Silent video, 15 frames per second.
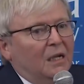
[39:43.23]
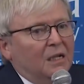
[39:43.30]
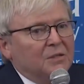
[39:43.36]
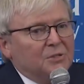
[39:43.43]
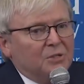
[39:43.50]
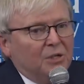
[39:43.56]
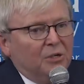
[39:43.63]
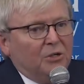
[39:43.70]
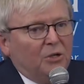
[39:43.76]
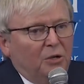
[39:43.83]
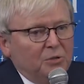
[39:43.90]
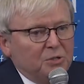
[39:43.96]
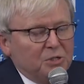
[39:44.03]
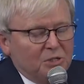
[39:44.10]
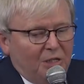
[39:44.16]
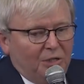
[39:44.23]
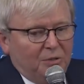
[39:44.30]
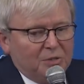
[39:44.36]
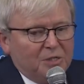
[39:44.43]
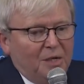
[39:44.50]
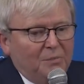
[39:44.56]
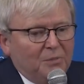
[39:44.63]
And so consciously
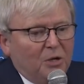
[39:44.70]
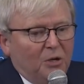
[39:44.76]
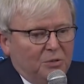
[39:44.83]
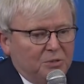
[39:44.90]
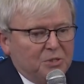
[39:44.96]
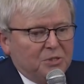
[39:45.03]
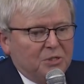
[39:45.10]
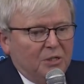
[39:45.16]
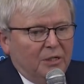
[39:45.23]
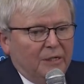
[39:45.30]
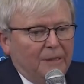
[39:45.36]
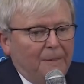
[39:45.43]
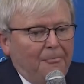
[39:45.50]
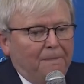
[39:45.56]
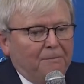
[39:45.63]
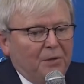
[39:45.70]
or subconsciously,